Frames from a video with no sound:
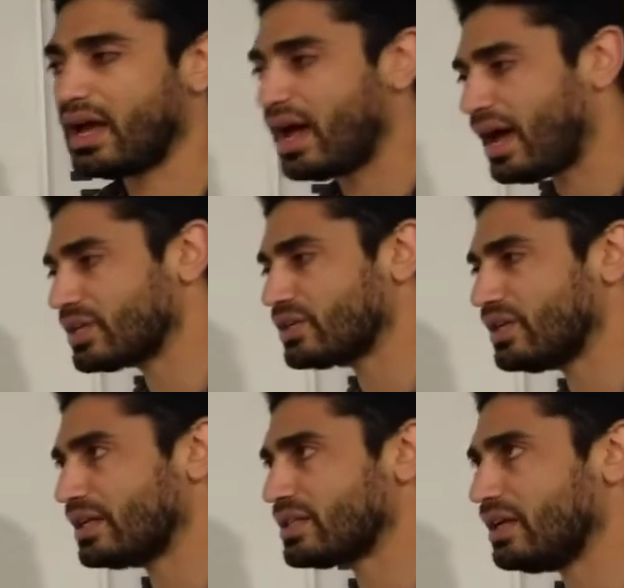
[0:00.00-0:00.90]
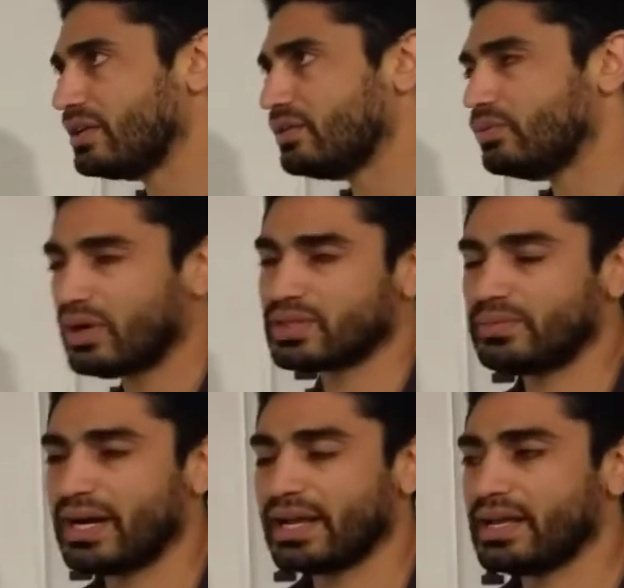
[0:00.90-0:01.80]
I should not tell you what to
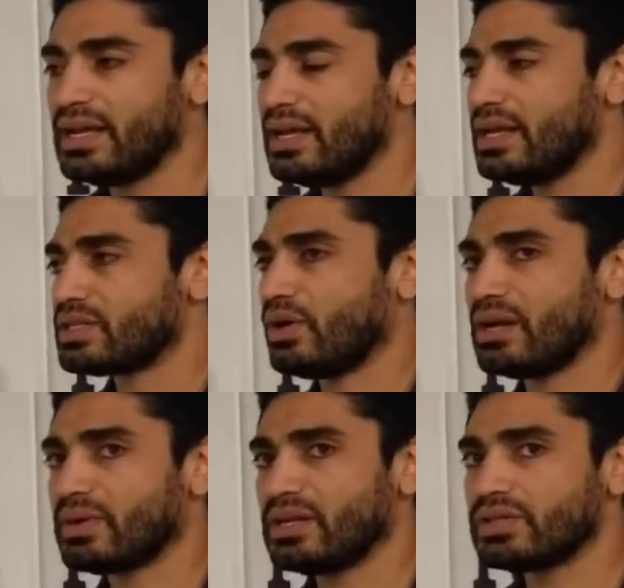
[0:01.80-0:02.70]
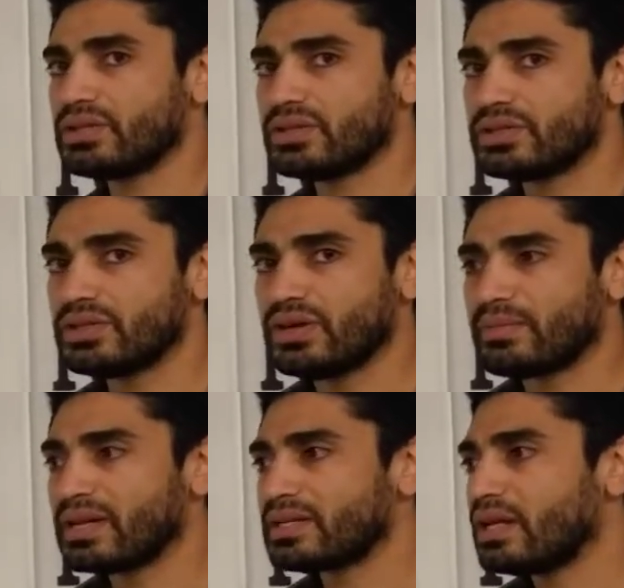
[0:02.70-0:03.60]
buy. So what I'm going to do, I'm
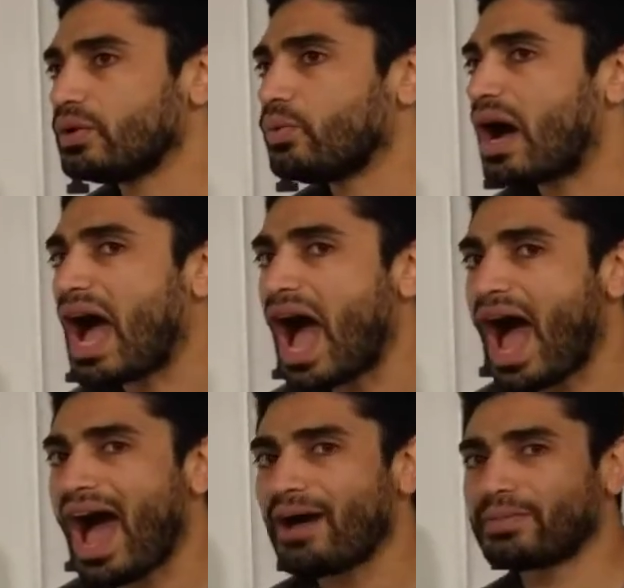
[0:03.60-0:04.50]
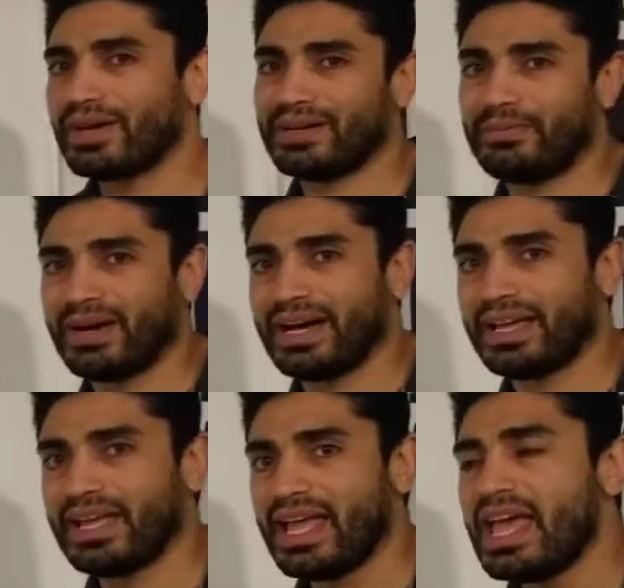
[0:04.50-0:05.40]
going to tell you what I'm going to buy.
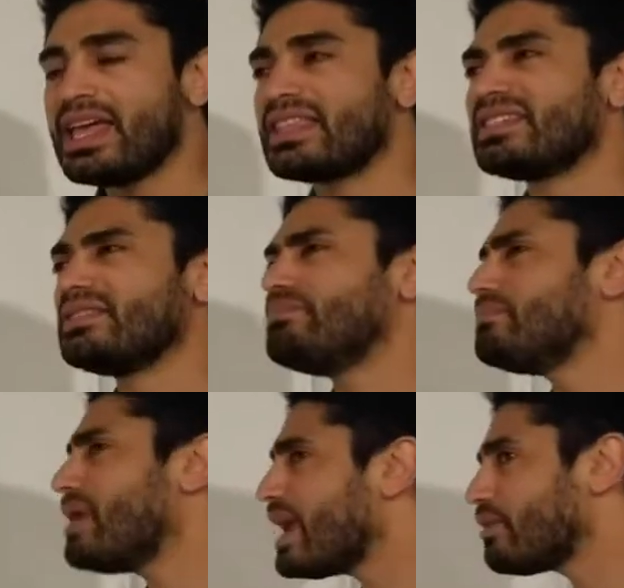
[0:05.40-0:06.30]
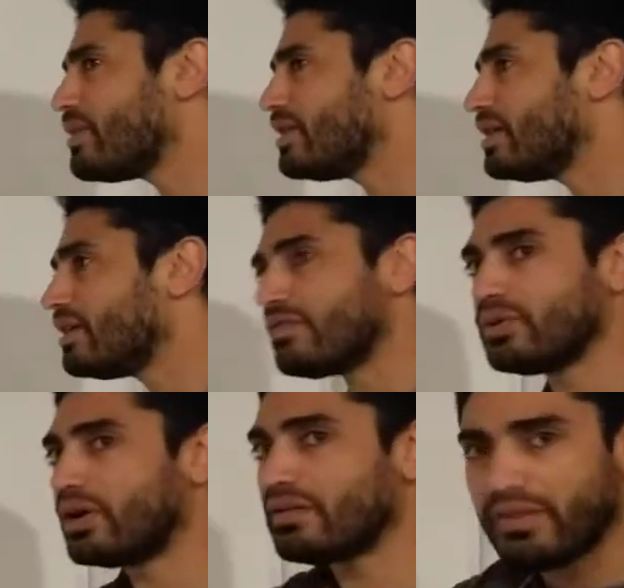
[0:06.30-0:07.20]
This is my opinion. If you
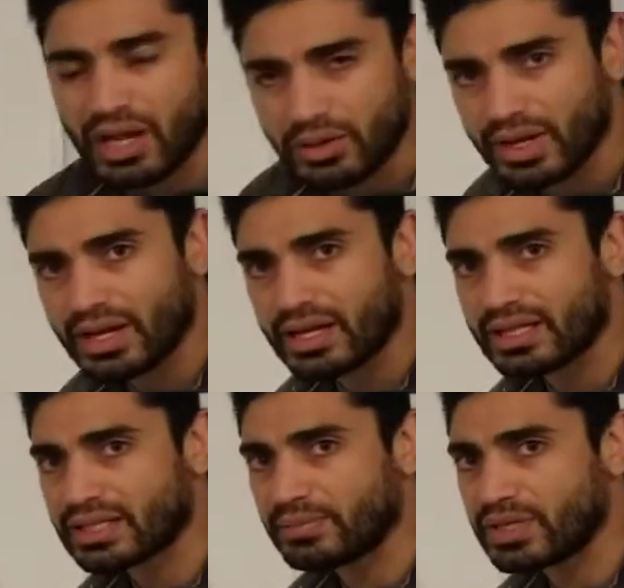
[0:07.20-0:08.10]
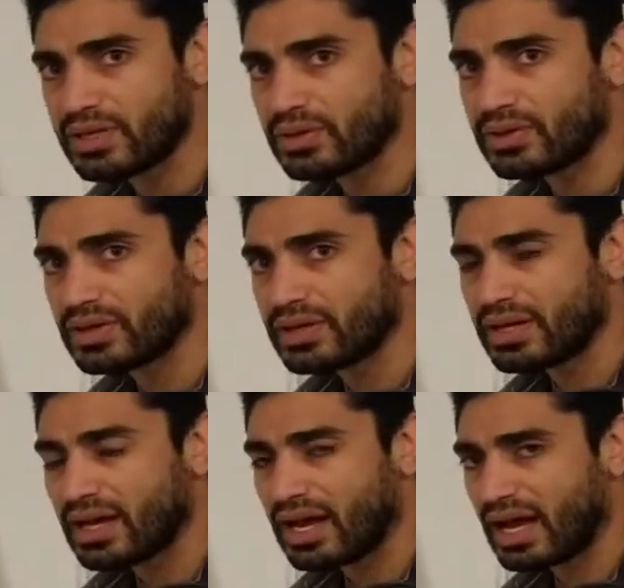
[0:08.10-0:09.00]
want to follow it, it's up to you.
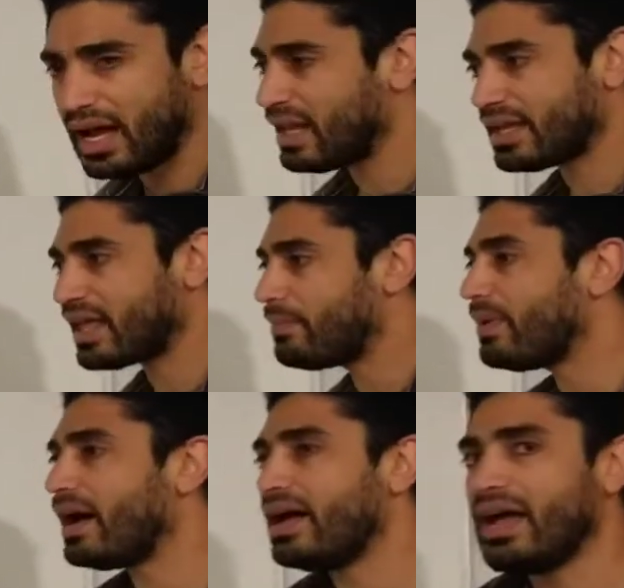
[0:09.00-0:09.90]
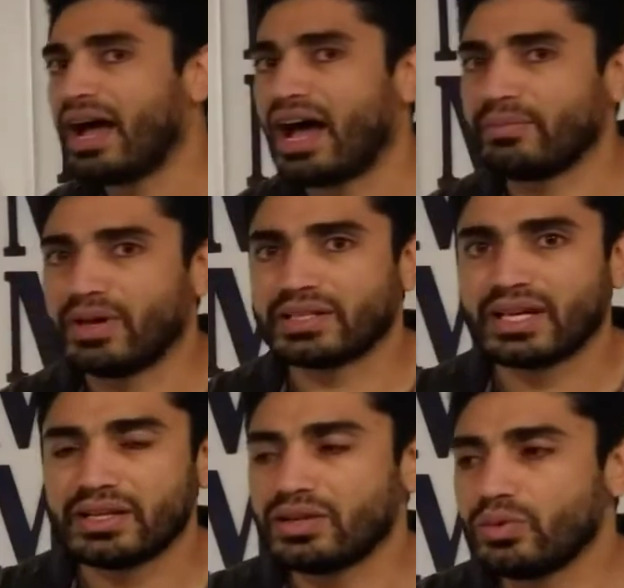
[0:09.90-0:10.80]
I like that, but I'm not
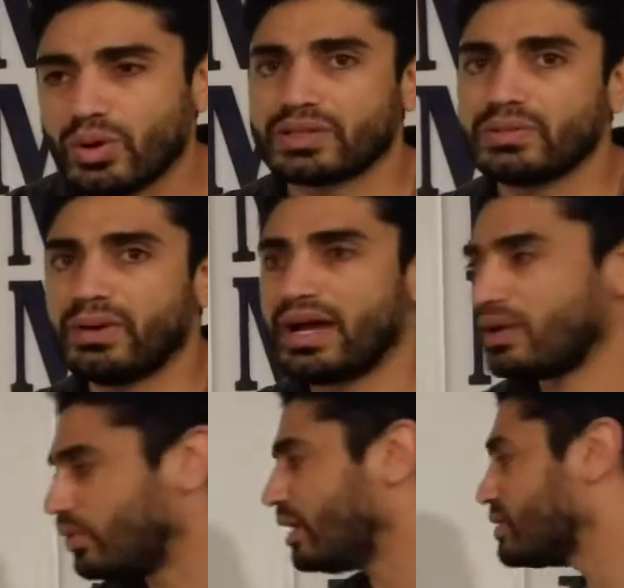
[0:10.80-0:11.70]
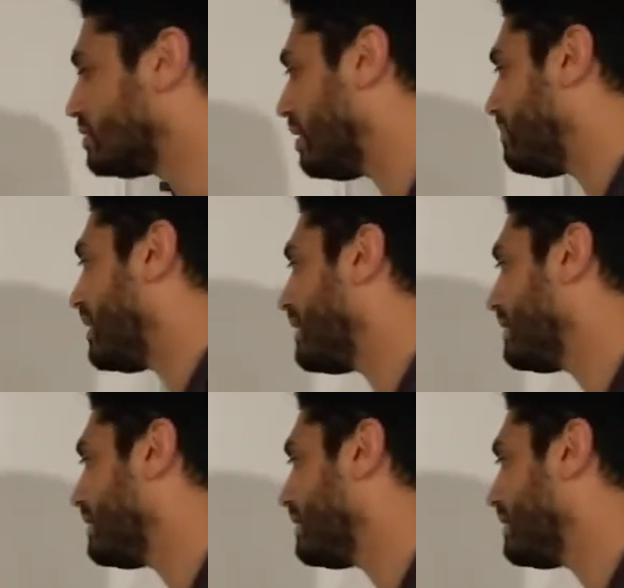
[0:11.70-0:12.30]
telling you what to buy and what to not buy.